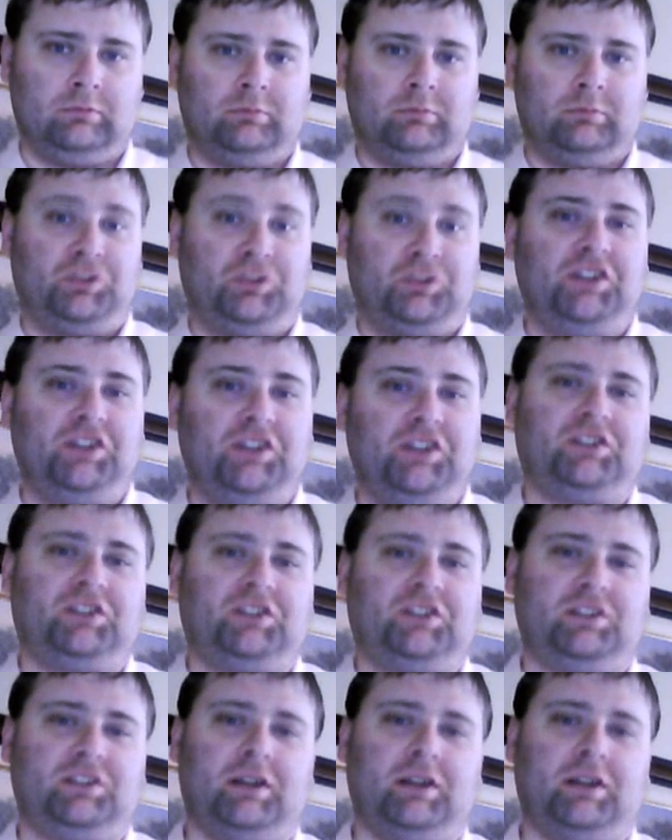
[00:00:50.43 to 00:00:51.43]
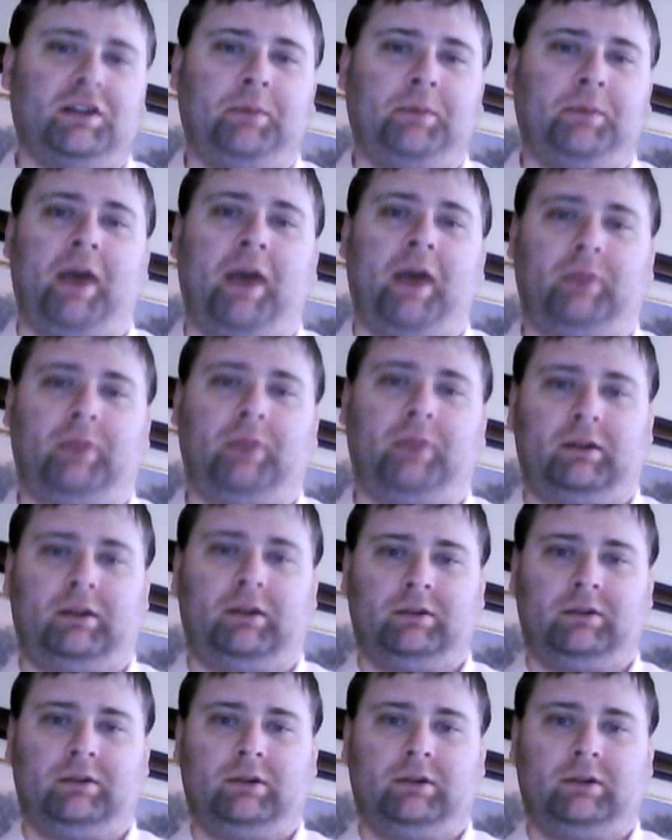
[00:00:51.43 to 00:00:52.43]
But Jesus is like Batman.
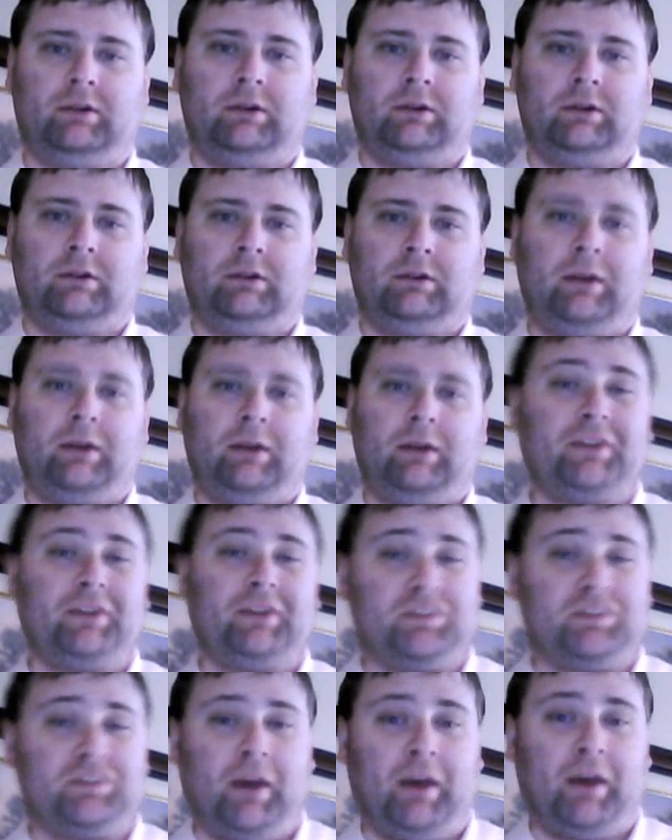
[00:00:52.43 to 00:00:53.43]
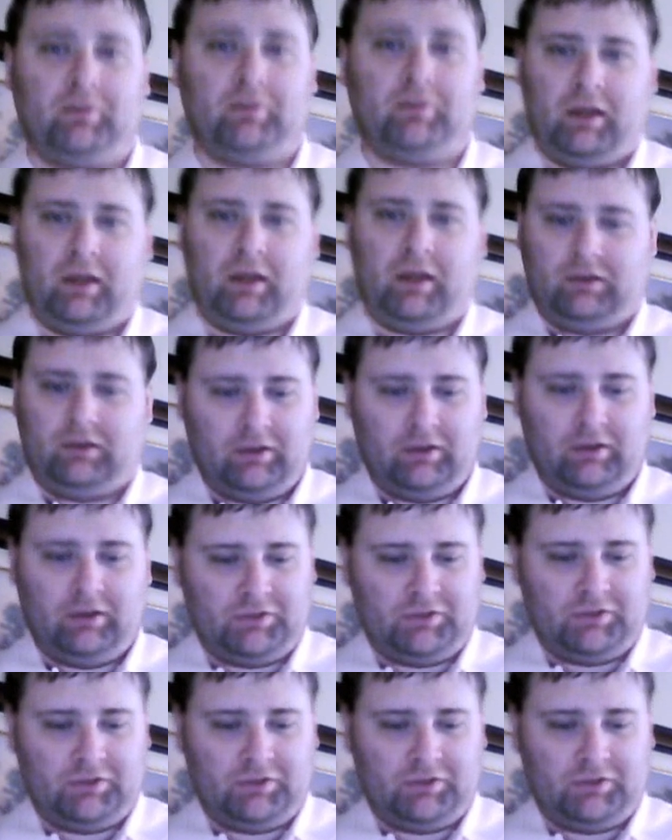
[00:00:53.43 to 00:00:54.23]
How about Spider-Man,